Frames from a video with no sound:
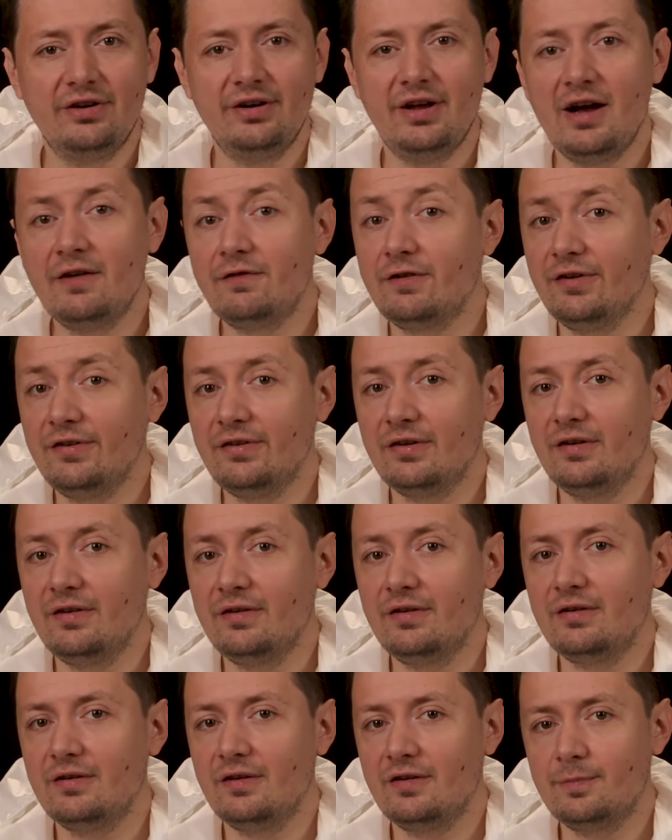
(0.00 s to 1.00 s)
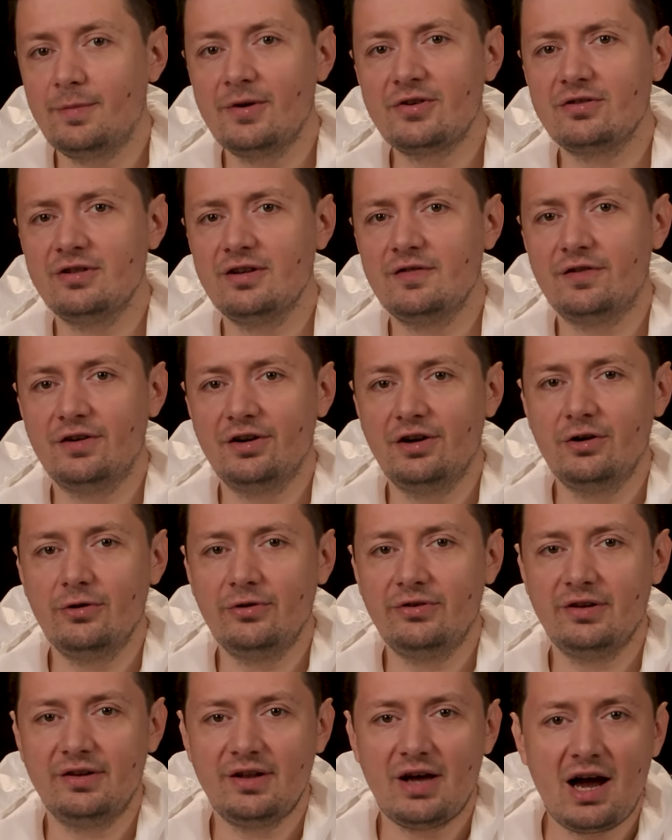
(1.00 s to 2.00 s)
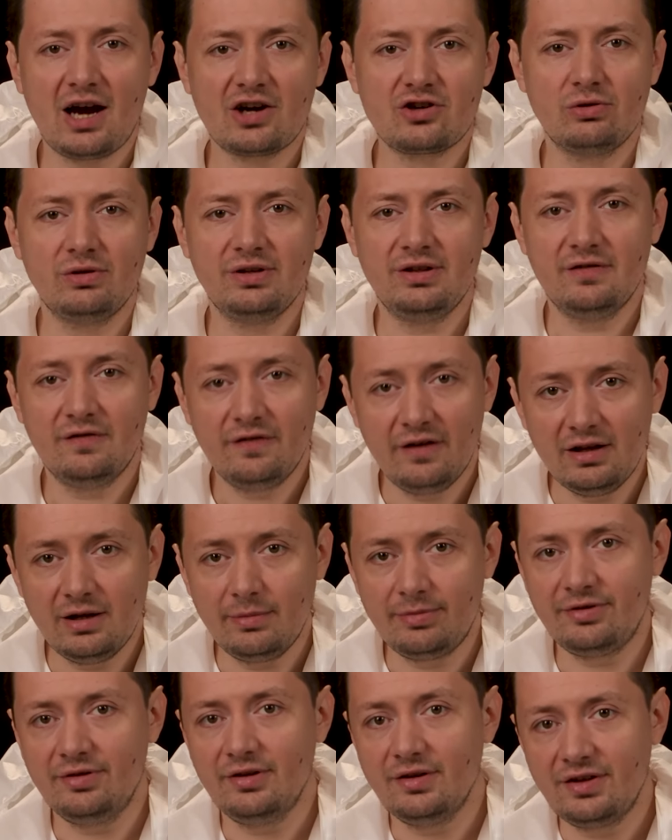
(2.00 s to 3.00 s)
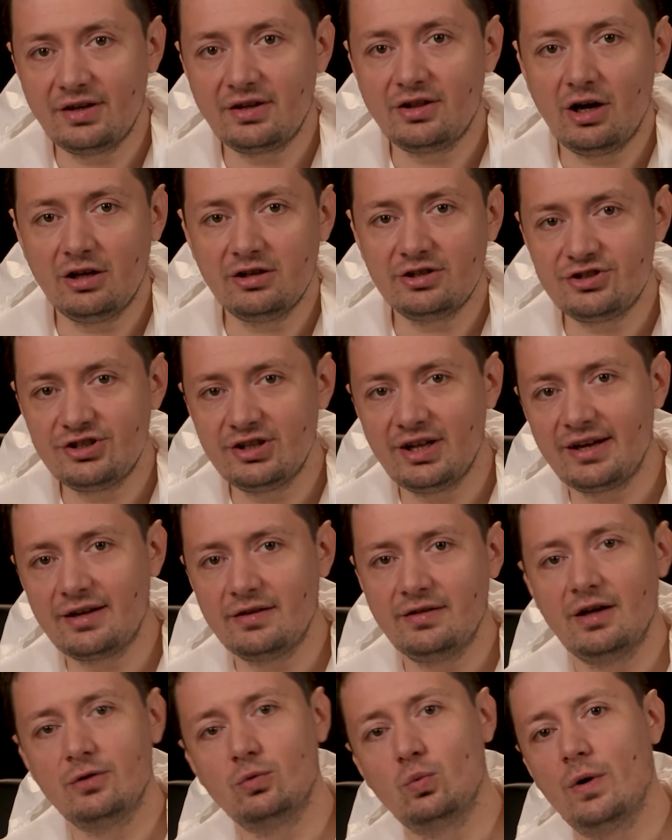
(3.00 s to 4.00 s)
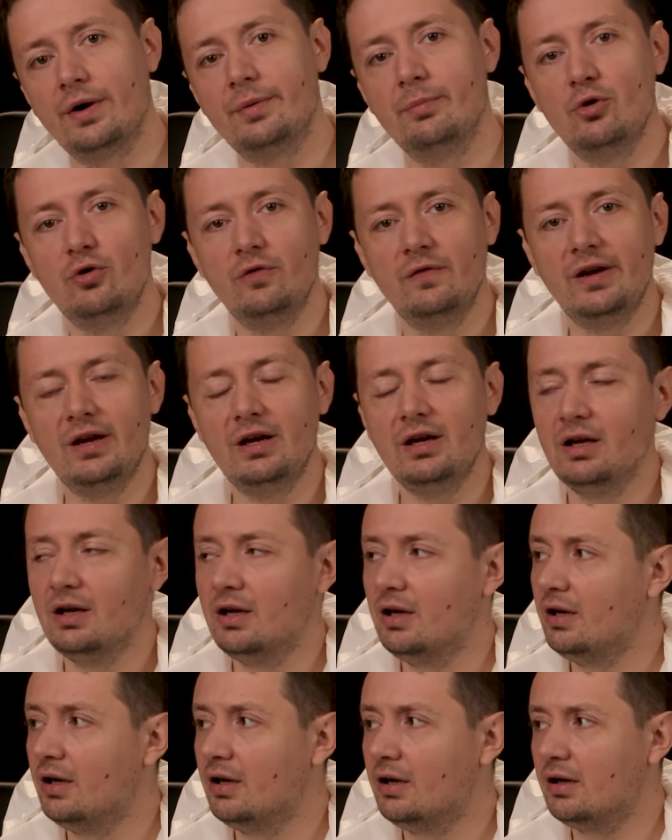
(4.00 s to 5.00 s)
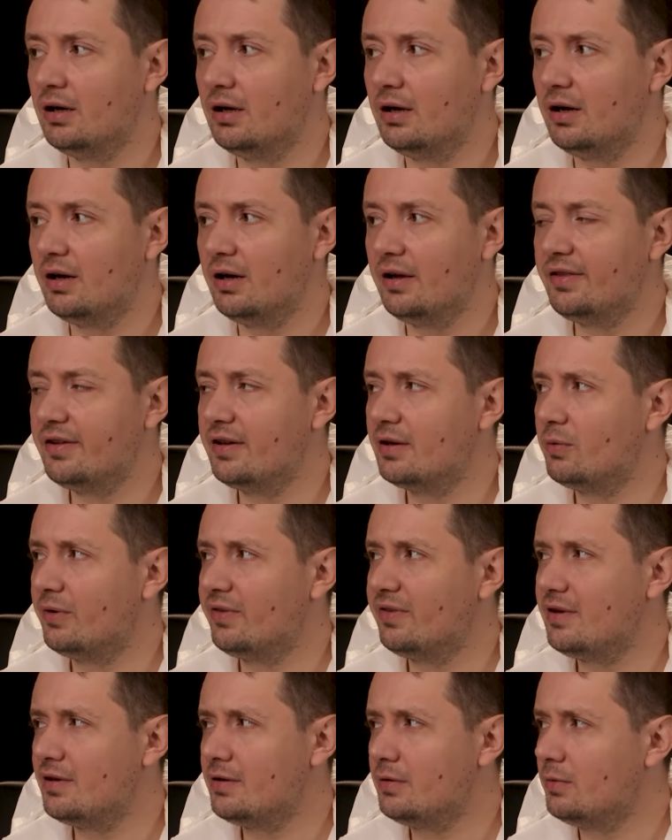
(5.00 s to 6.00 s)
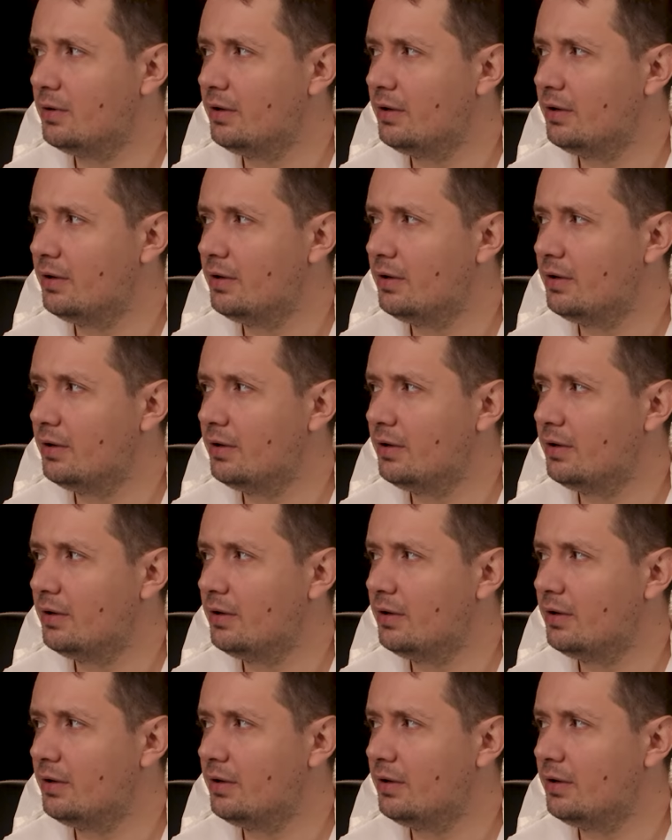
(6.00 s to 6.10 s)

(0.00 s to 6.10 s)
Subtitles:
ever since, especially for those that actually developed the technology, like in that one movie. I think it was the other one.